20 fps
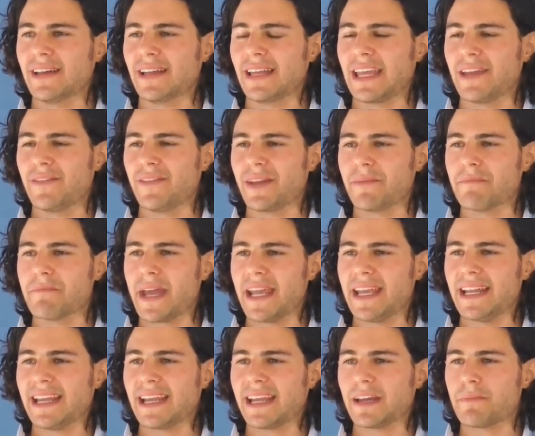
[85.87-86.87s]
giving
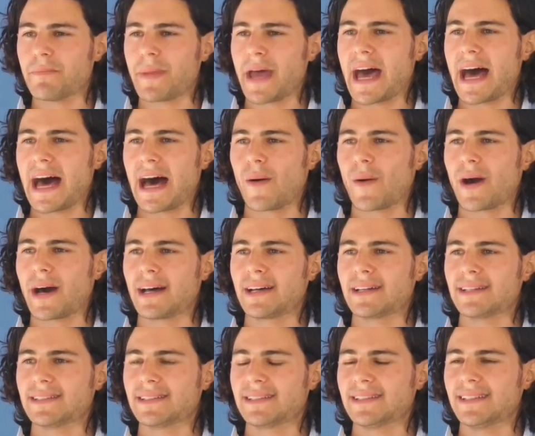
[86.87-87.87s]
meaning and power
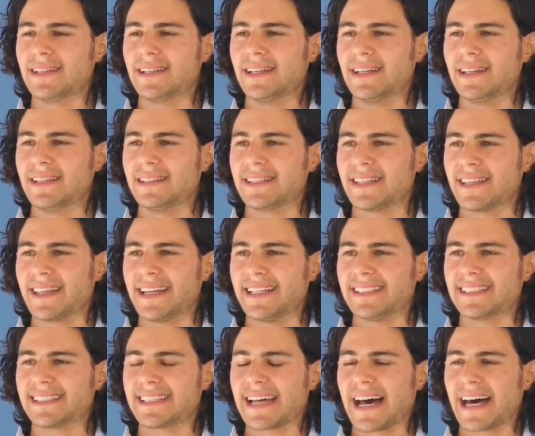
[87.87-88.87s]
to
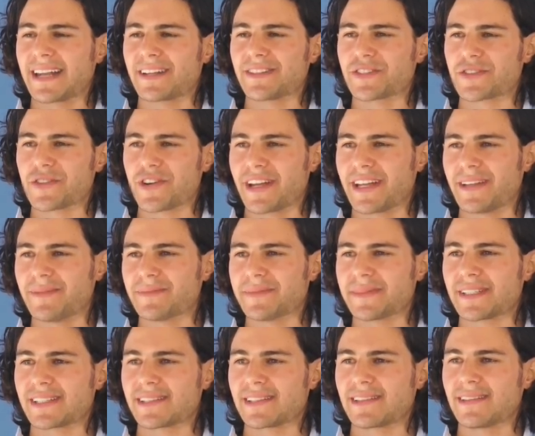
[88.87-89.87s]
these data
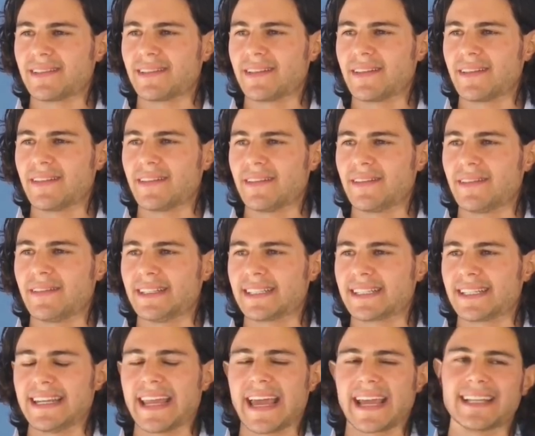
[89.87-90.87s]
streams,
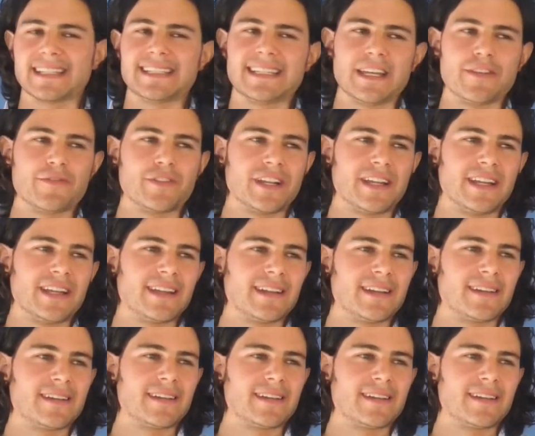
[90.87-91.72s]
this negativity,